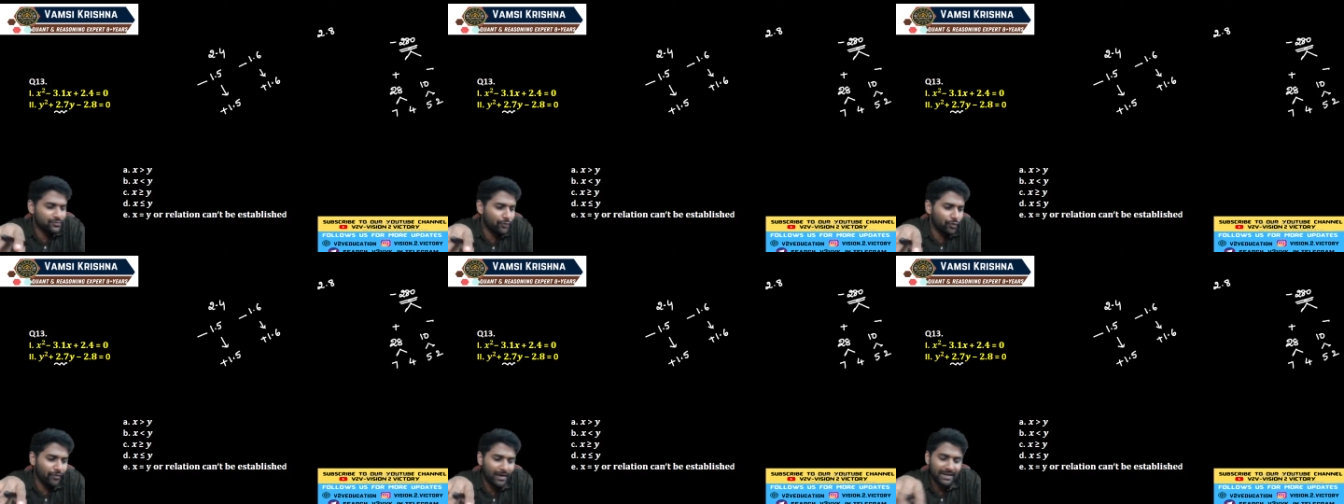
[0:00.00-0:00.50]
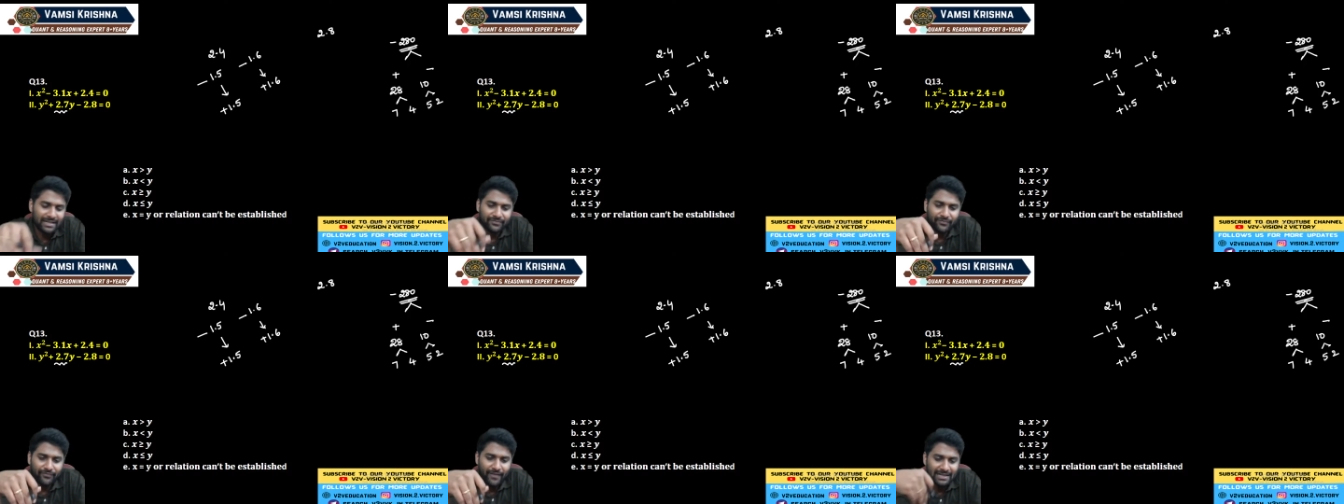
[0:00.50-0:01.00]
four
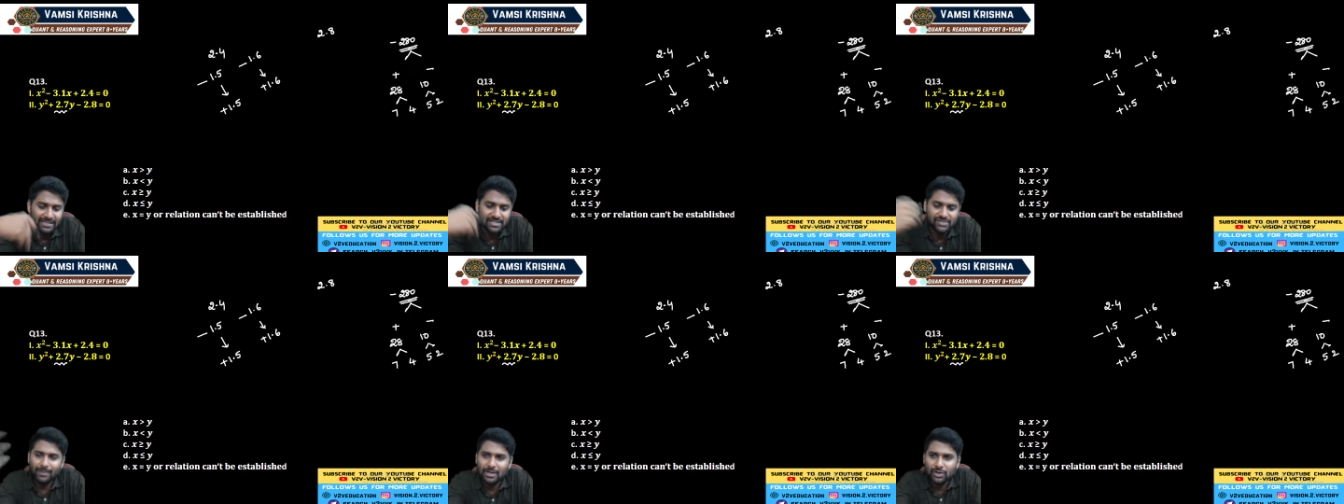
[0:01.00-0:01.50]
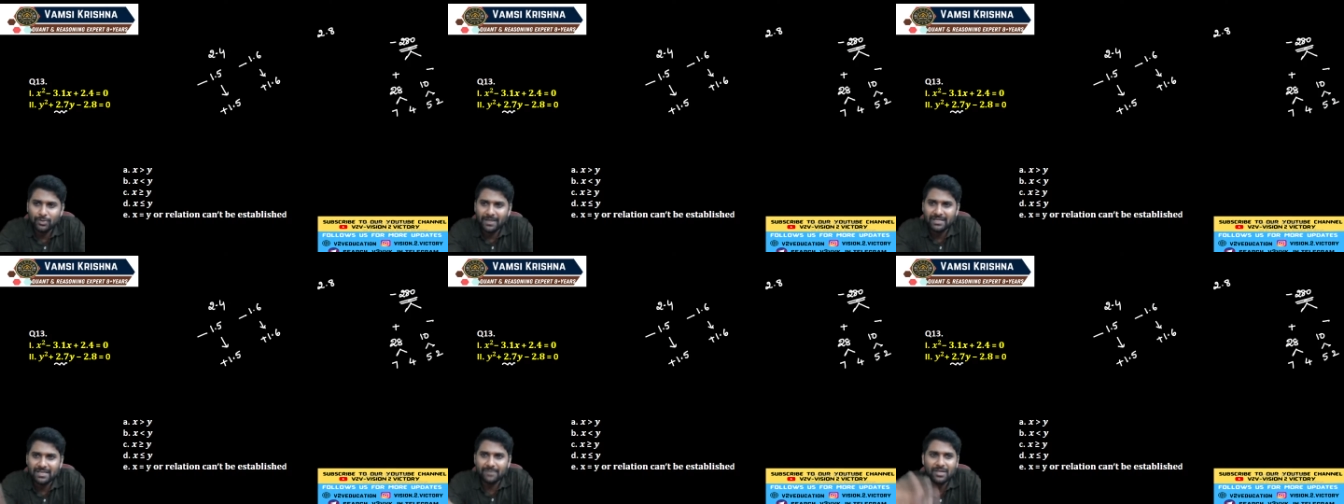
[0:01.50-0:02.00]
factors,
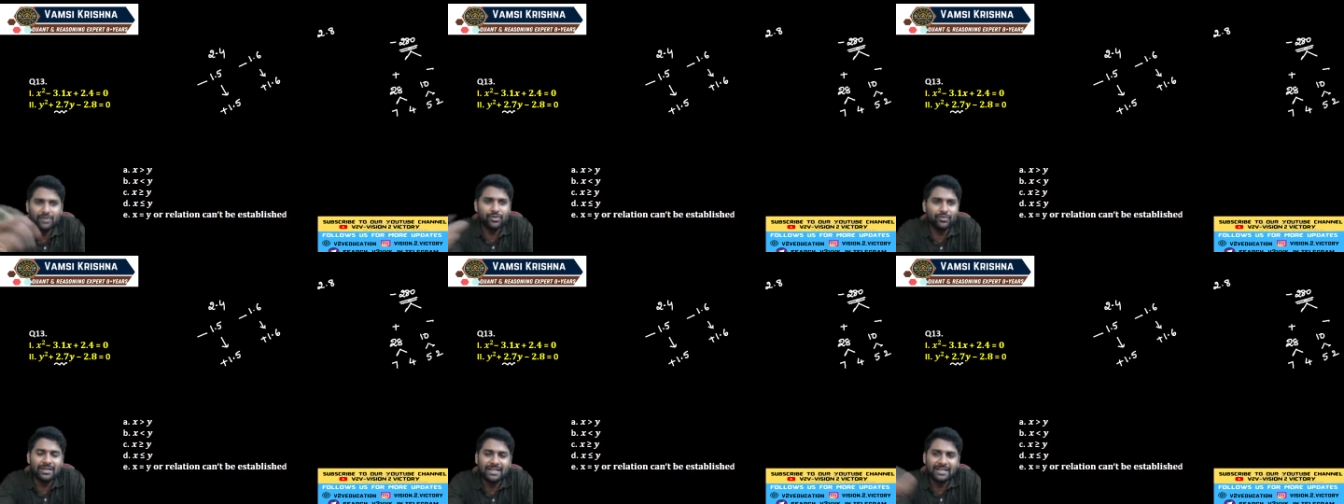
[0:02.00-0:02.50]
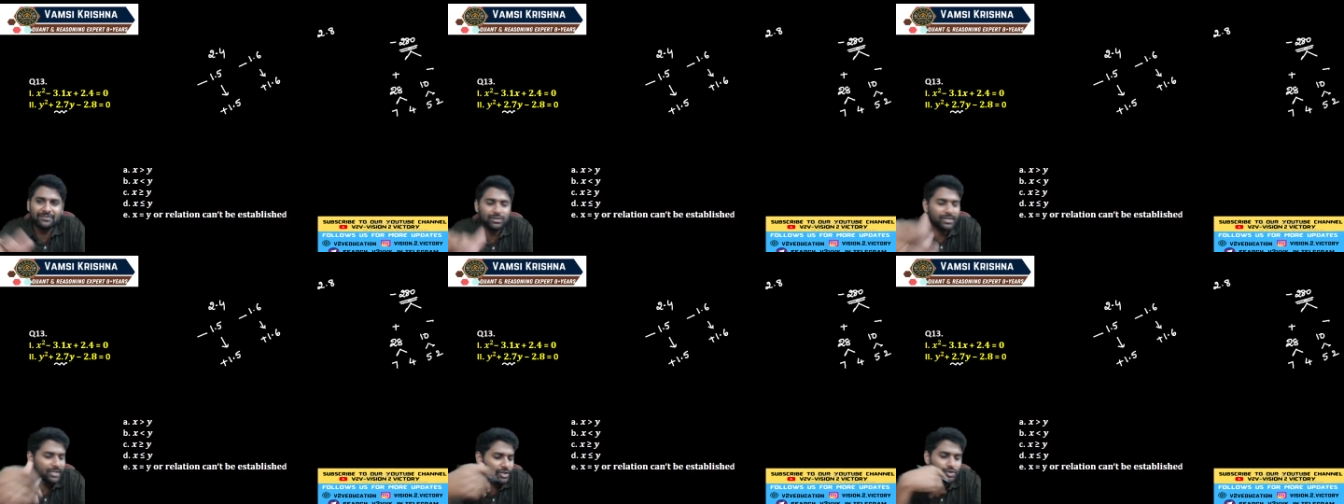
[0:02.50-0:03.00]
multiply them, then you will
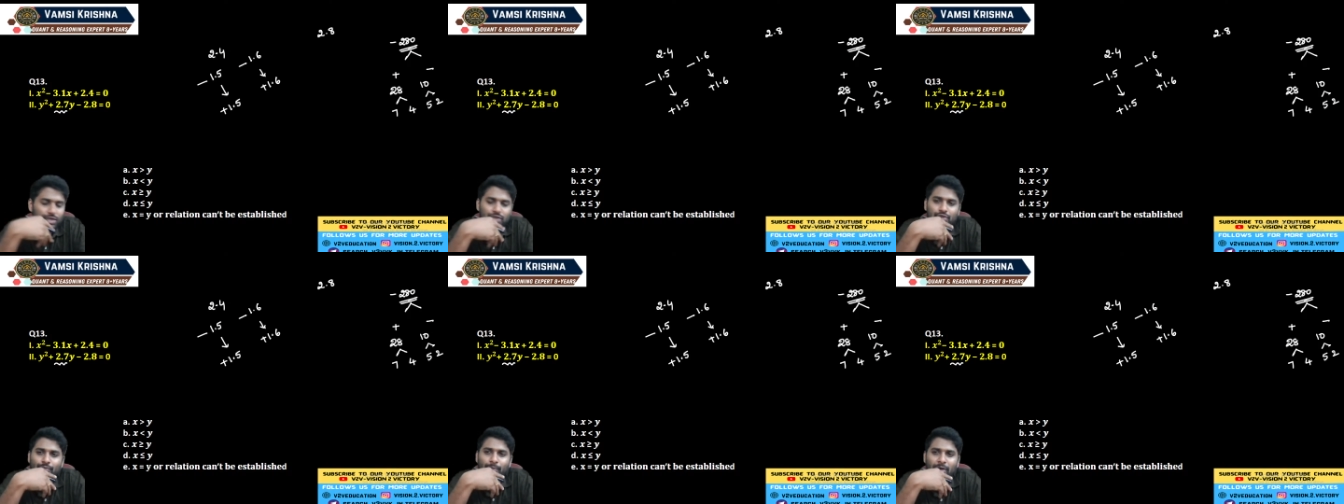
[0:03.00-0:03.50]
convert it into the two